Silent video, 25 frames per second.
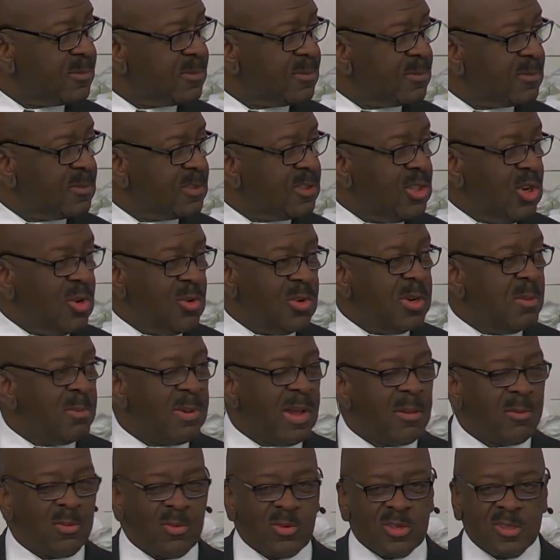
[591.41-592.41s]
There's nowhere in the
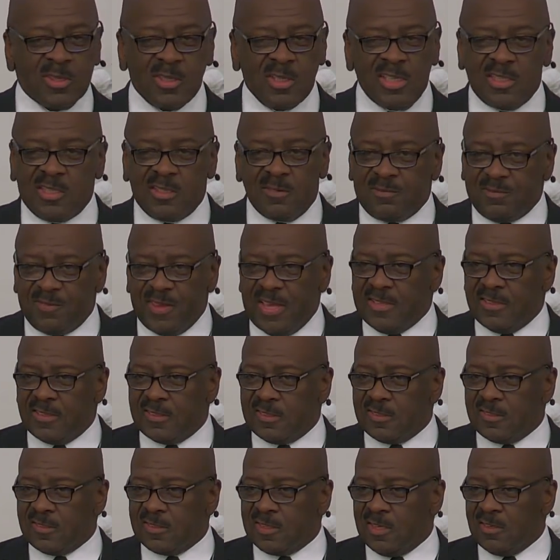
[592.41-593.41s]
Bible where it defends
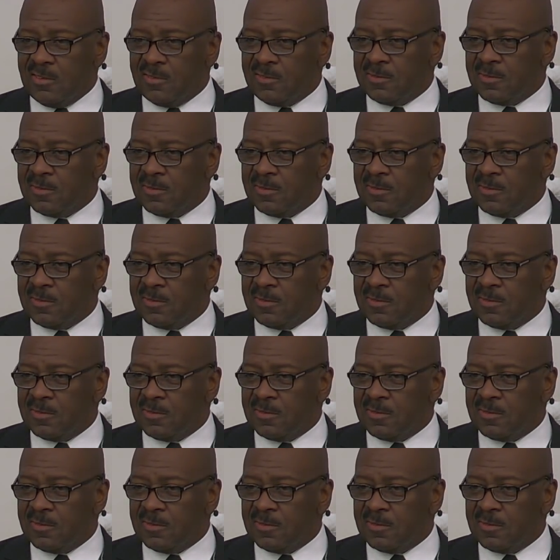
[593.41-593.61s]
itself.